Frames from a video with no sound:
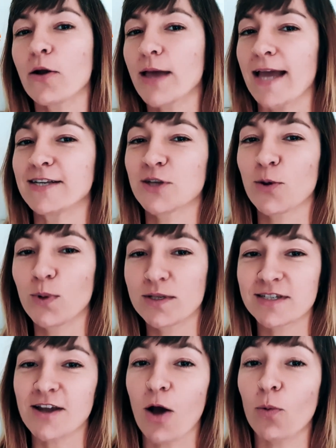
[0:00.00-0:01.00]
Okay, so
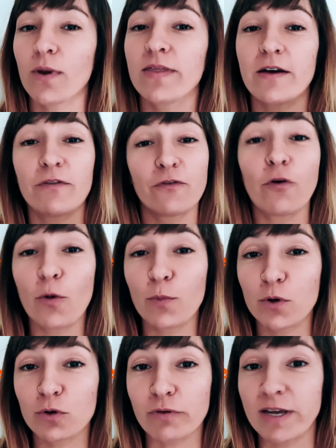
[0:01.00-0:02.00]
we'll start with a
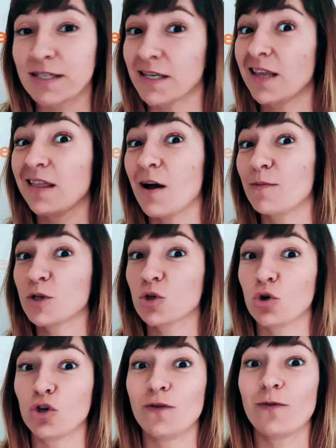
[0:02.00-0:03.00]
formal greeting that I'm
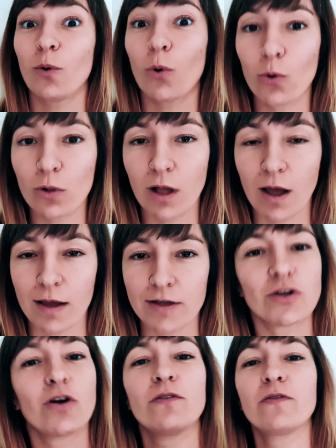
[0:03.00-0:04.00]
sure you've all
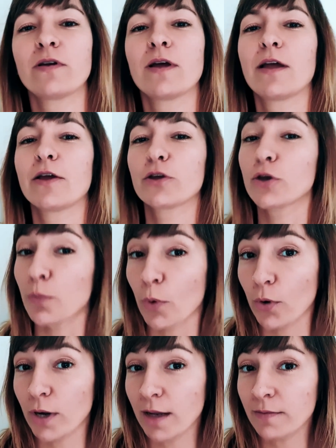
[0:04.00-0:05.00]
heard of.
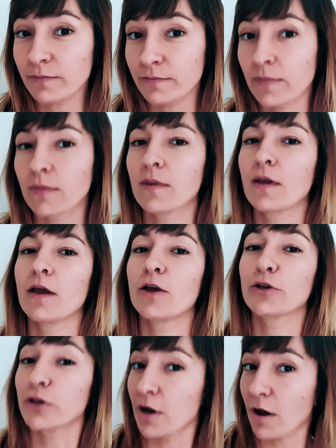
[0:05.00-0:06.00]
Good morning,
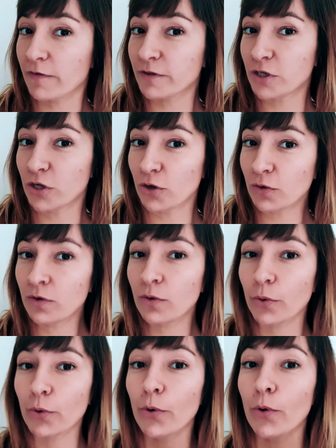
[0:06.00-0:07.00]
good afternoon,
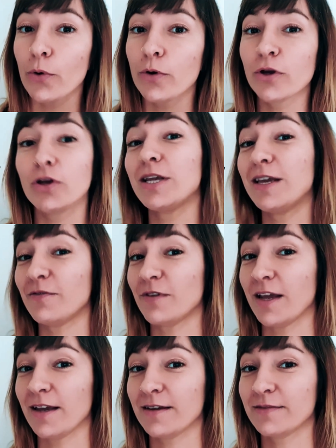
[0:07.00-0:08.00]
or good
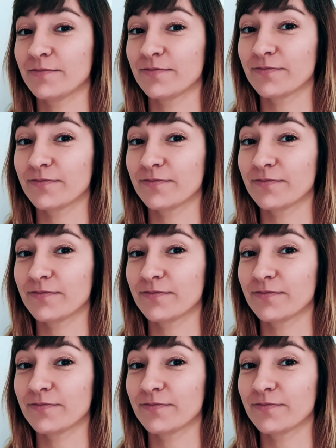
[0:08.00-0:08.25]
evening.